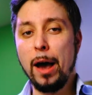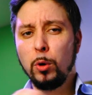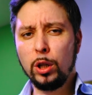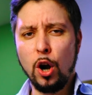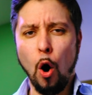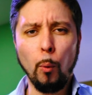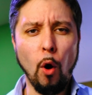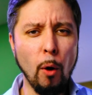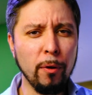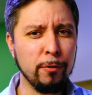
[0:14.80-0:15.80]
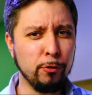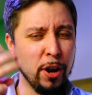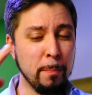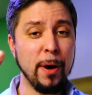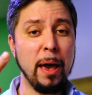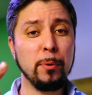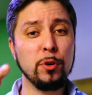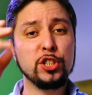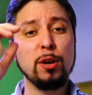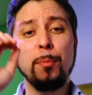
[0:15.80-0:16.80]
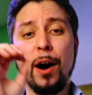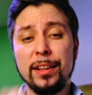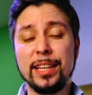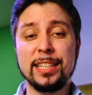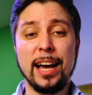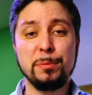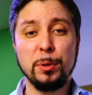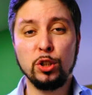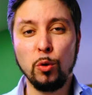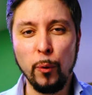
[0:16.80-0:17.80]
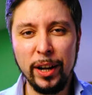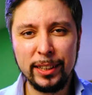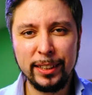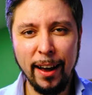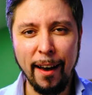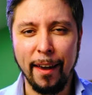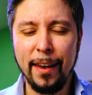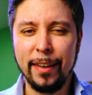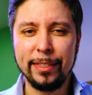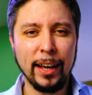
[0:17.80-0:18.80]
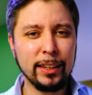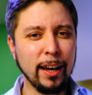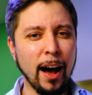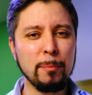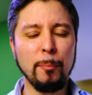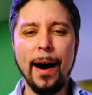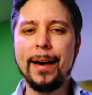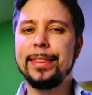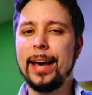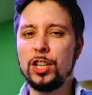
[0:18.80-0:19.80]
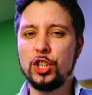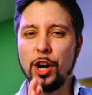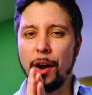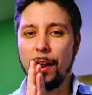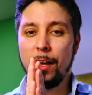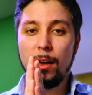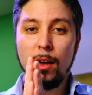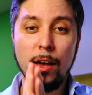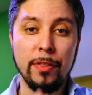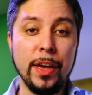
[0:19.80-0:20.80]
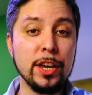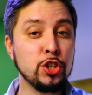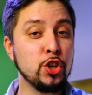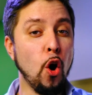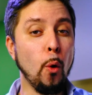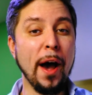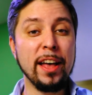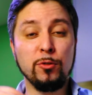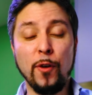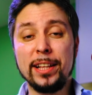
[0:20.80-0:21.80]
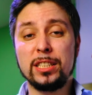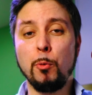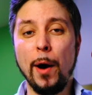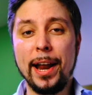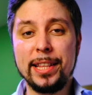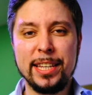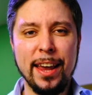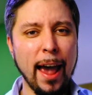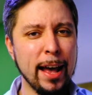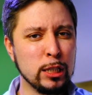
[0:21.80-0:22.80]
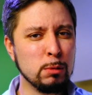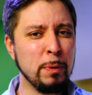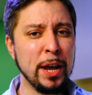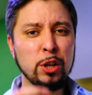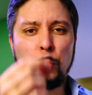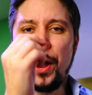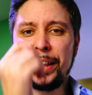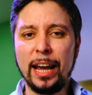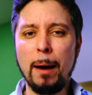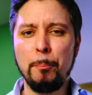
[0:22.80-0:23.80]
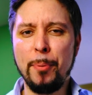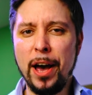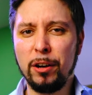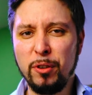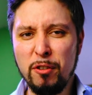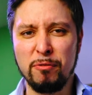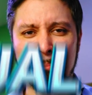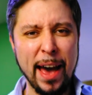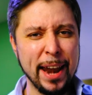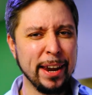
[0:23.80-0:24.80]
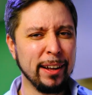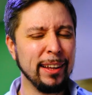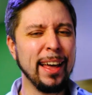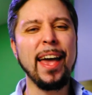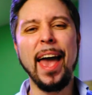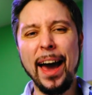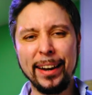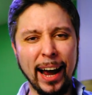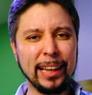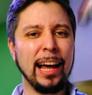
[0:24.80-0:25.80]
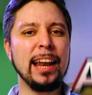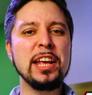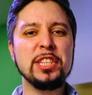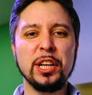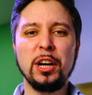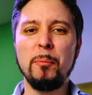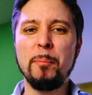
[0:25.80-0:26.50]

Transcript: I will go over 3 papers about the seismic to well tie that caught my attention. They show advanced quality and speed when compared with manual and analytical